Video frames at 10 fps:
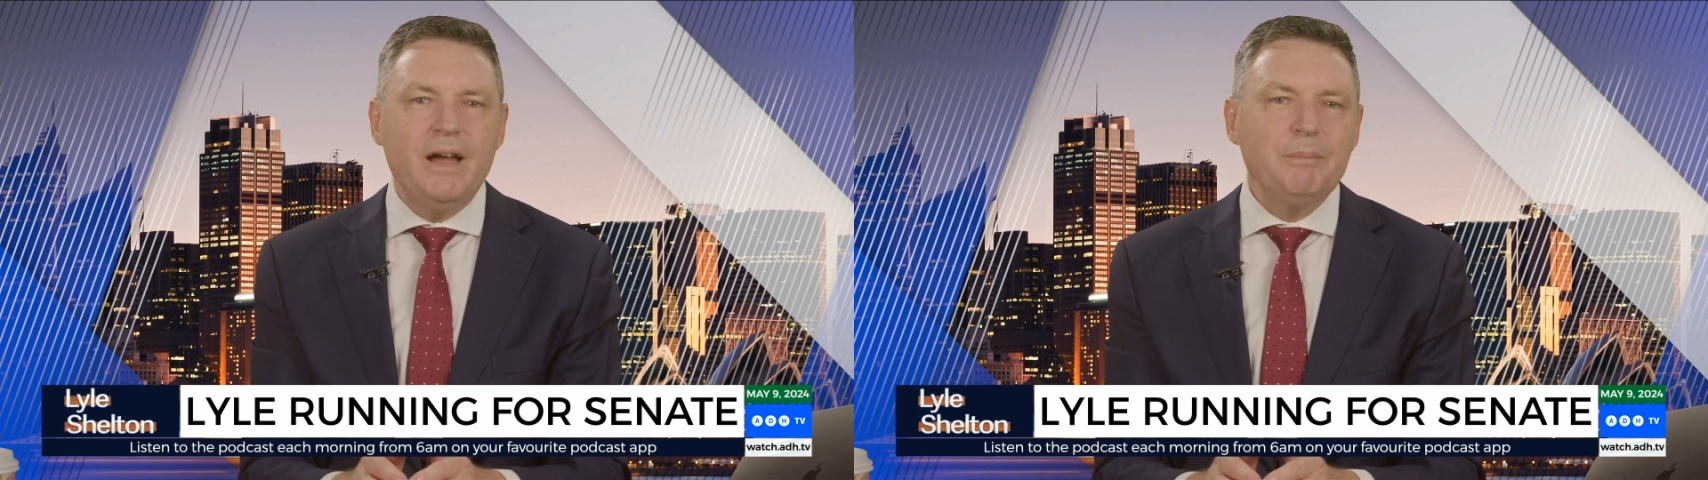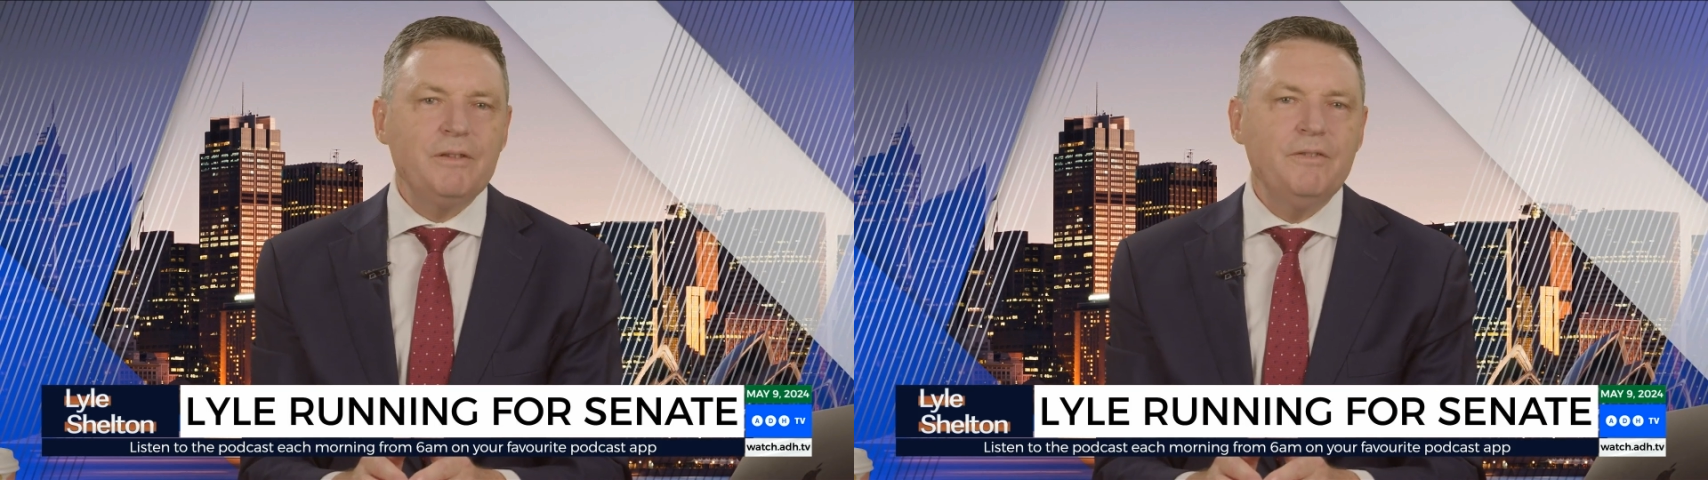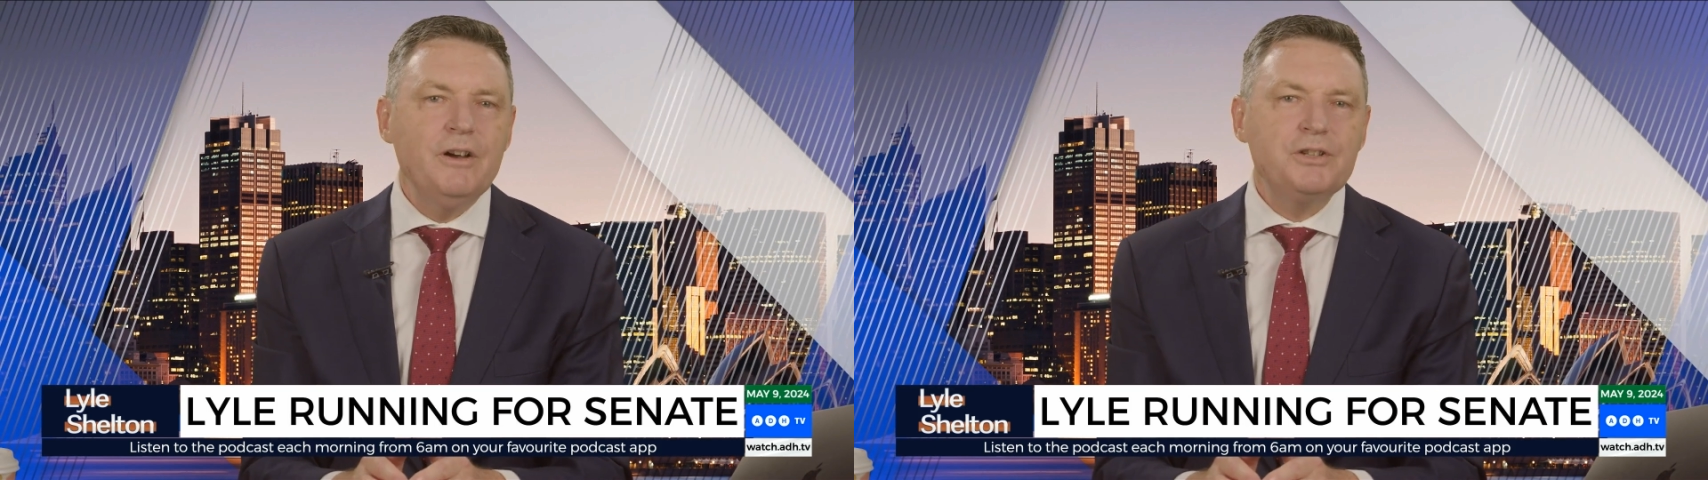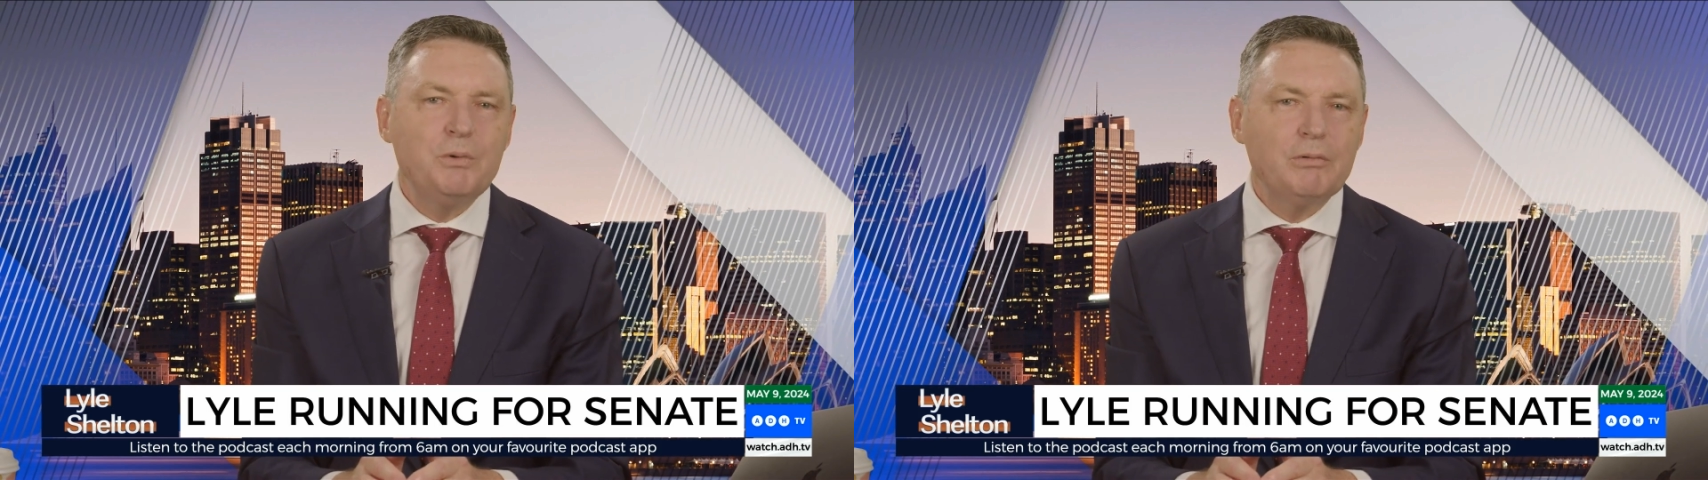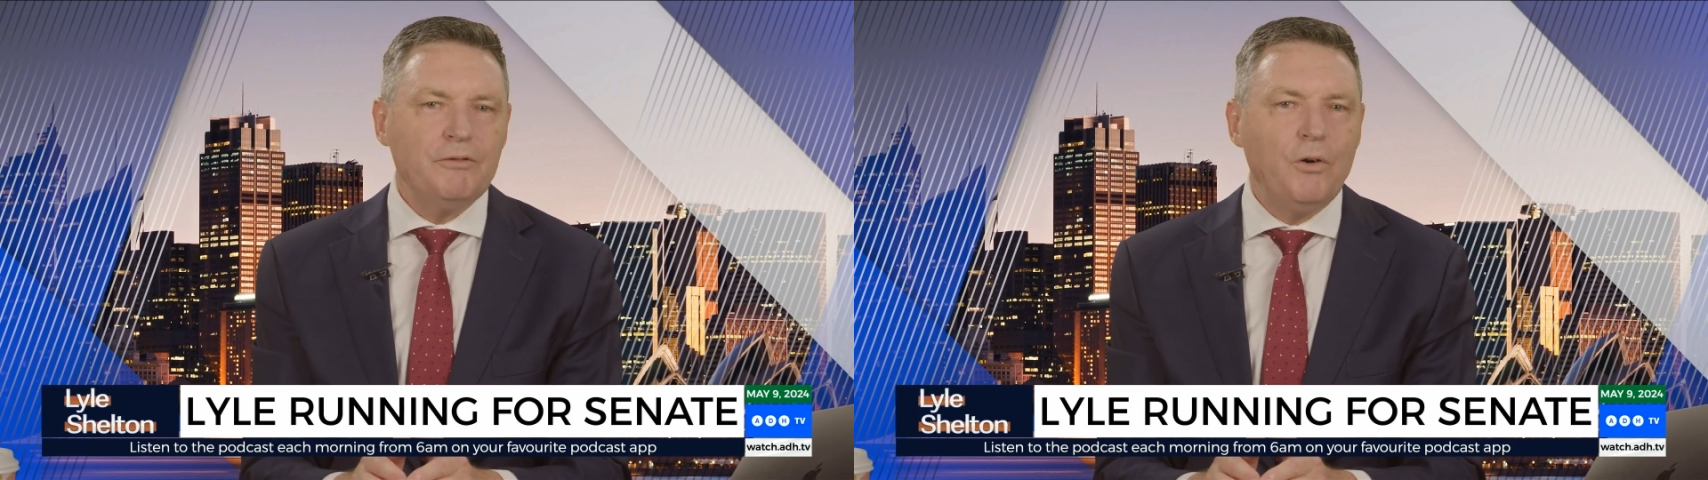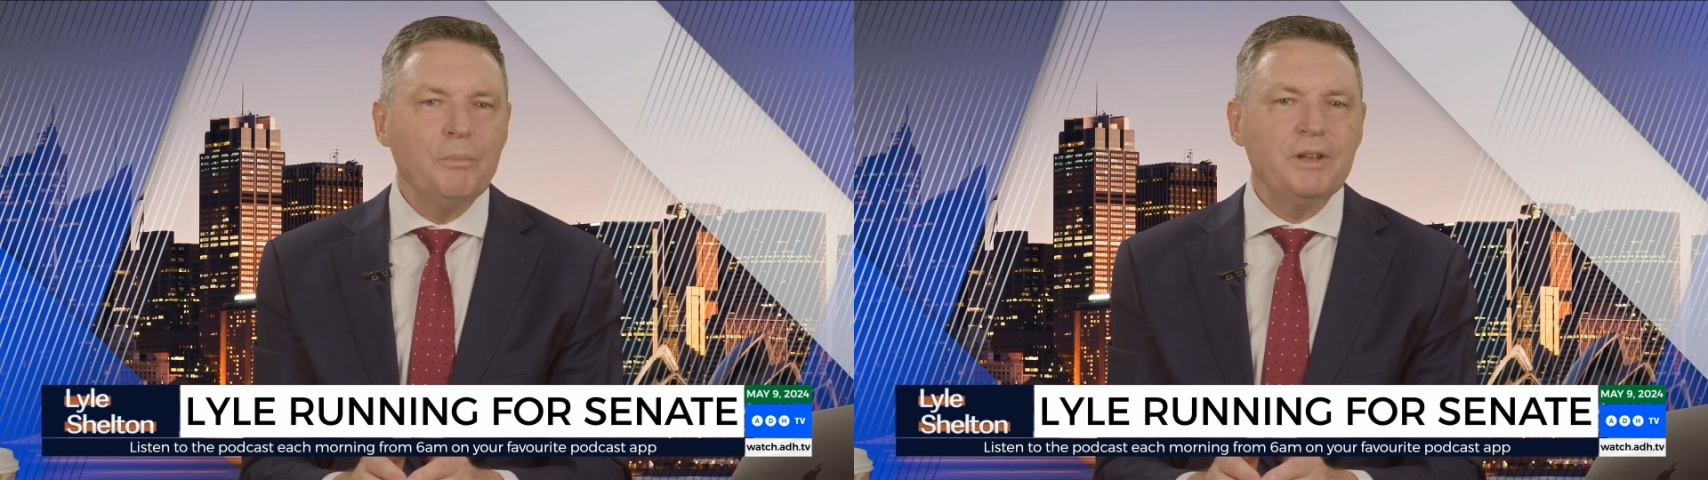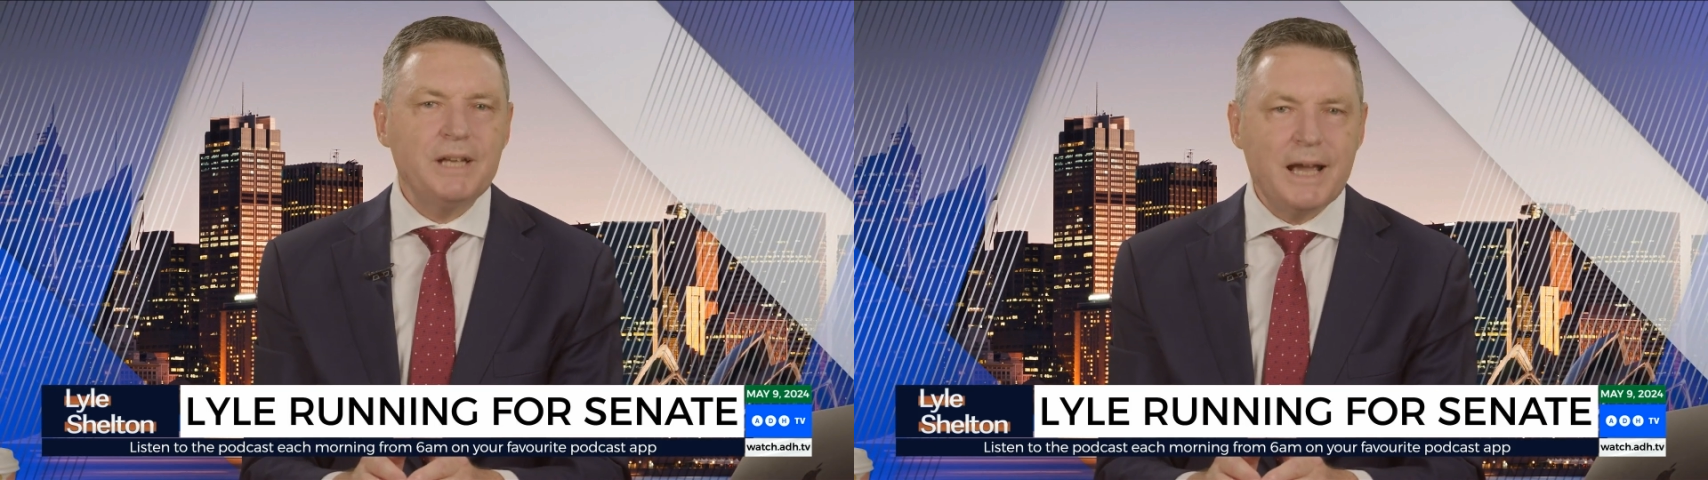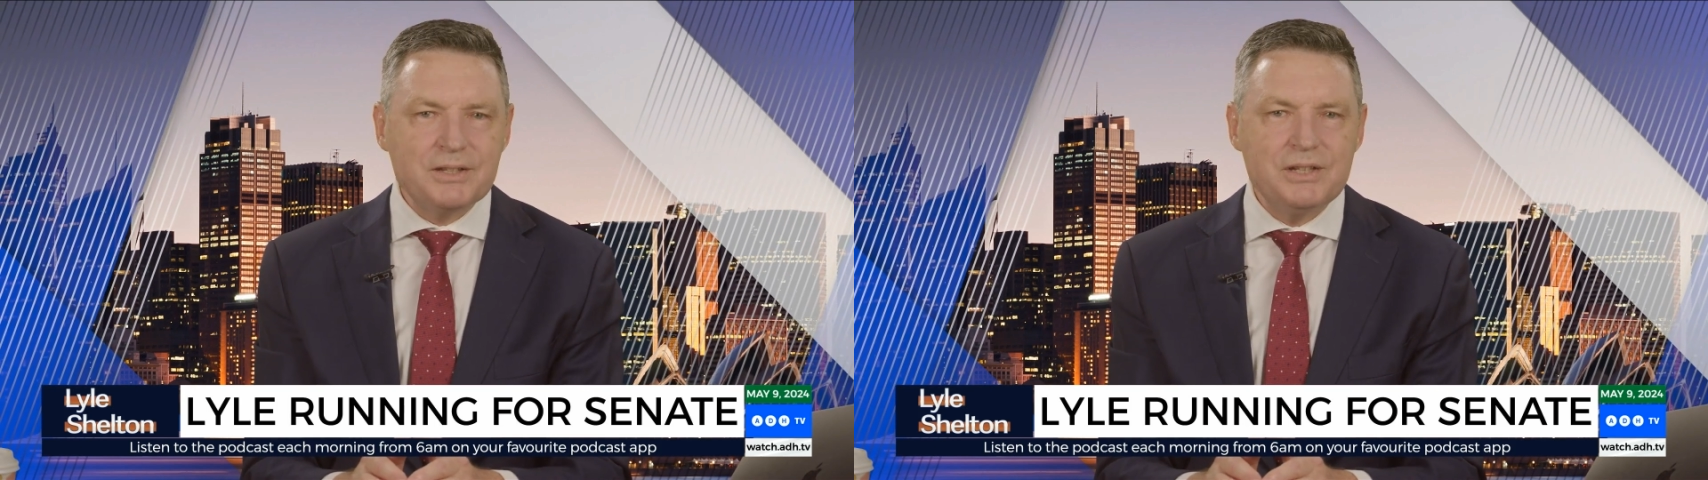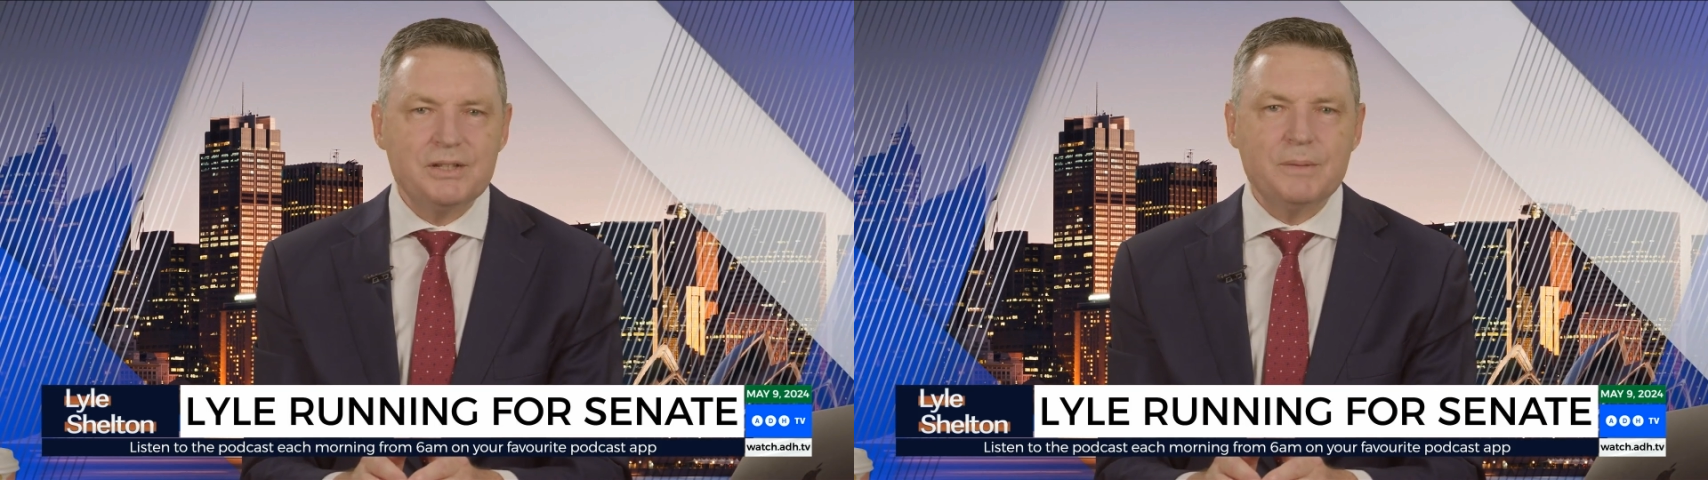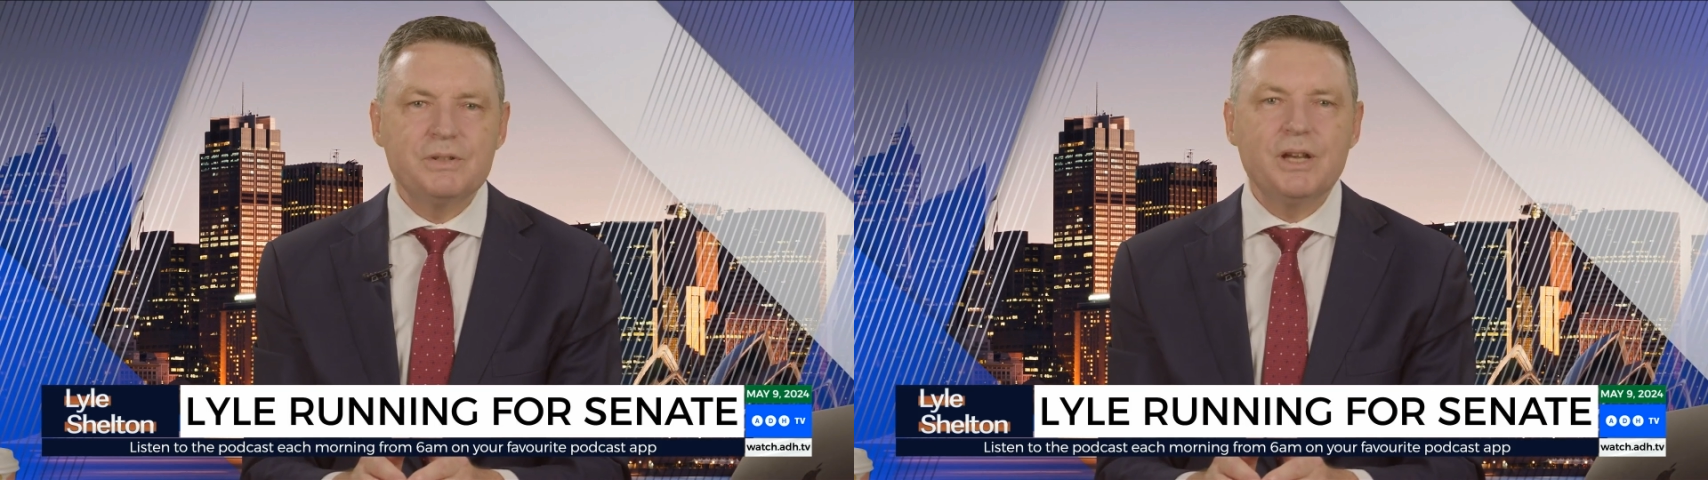Family First will reform the tax
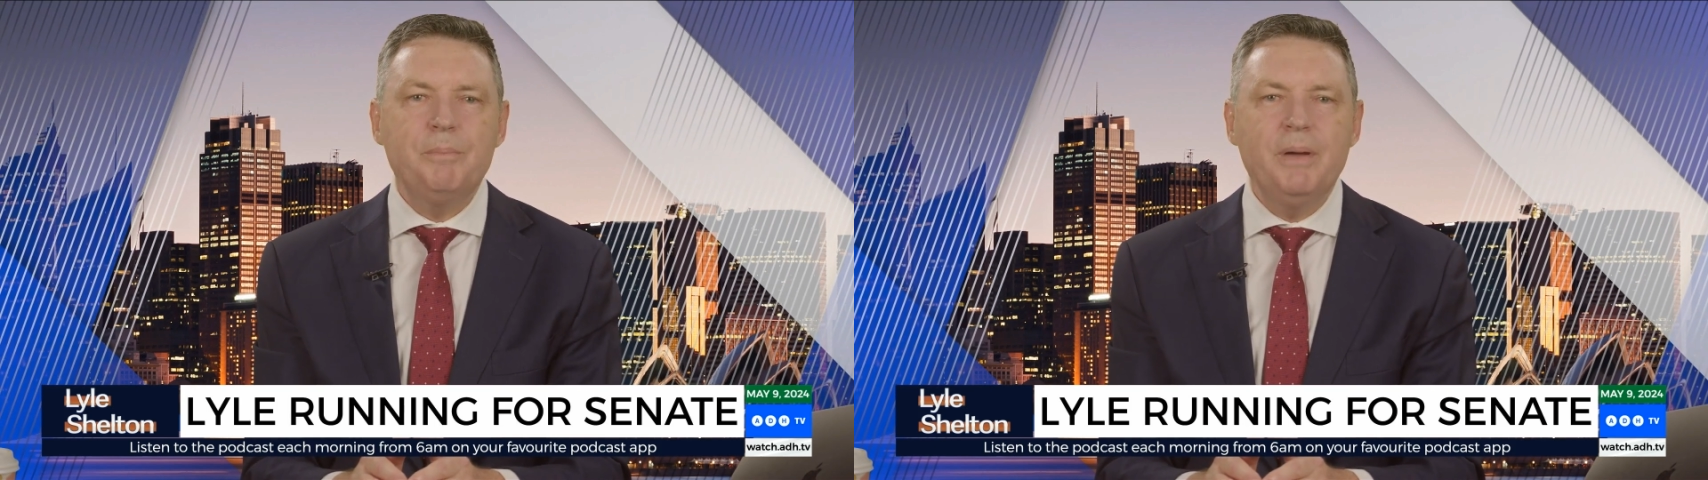system so